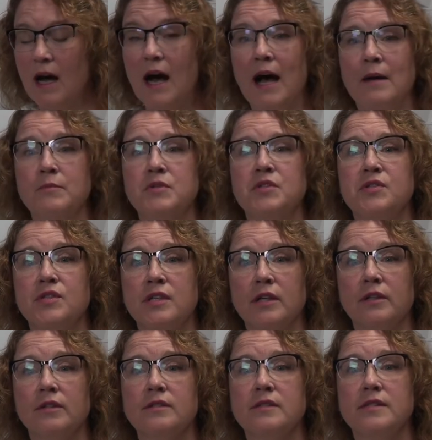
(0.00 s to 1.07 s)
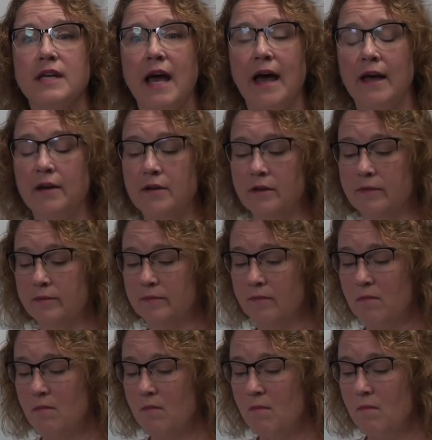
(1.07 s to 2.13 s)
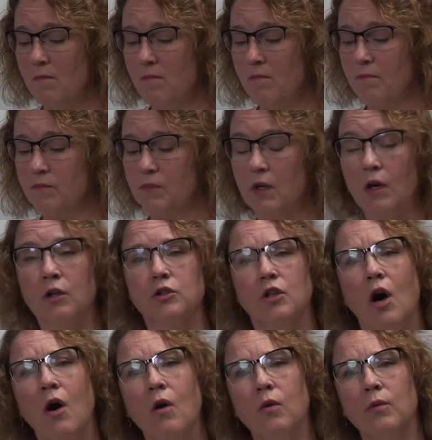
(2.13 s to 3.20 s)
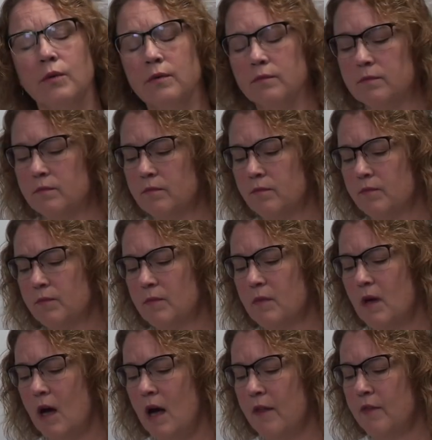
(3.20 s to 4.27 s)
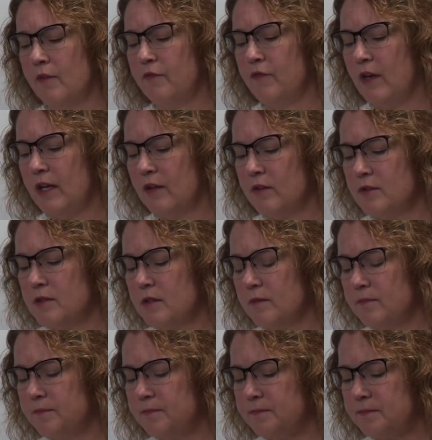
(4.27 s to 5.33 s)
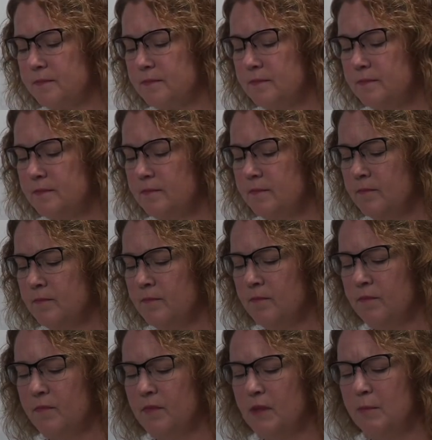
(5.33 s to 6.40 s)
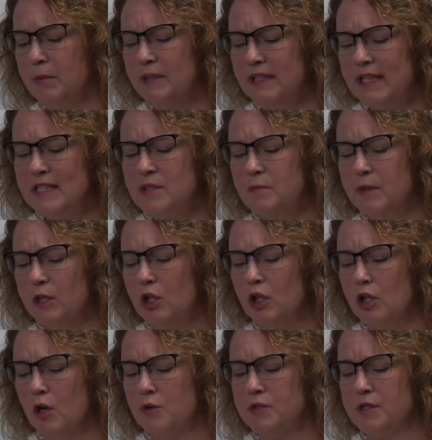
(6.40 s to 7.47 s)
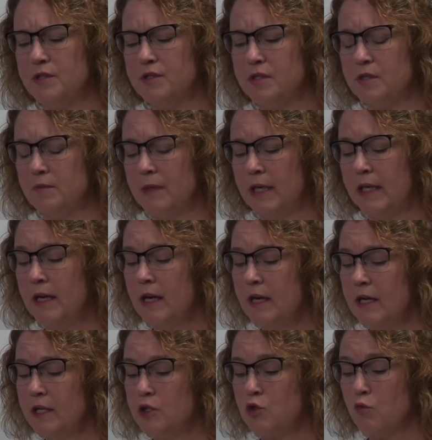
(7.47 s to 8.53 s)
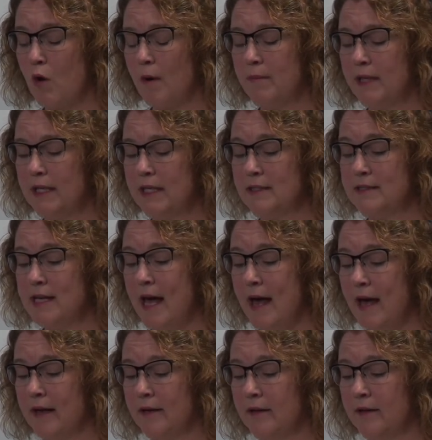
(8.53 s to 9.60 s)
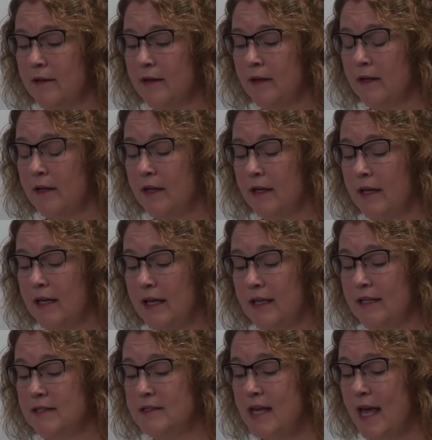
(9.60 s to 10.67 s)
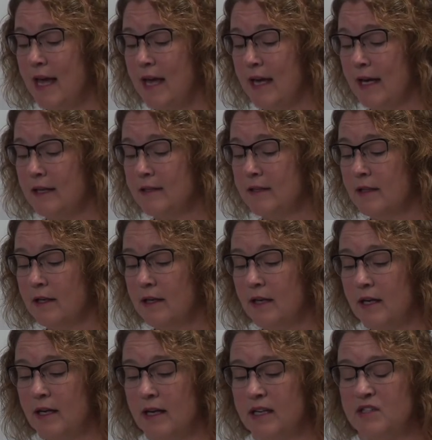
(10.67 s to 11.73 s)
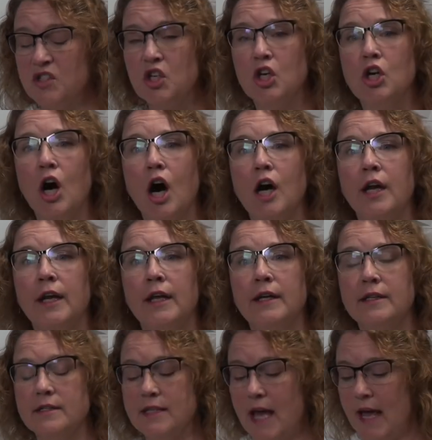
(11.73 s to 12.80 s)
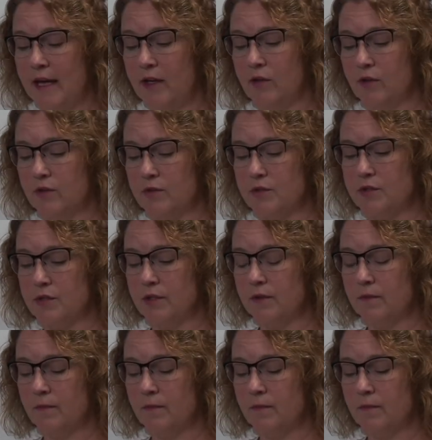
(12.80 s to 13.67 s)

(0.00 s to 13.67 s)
I'm still dead. Alone on the field. The policeman closest to me is rubbing his head. In his hand, his gun dangles.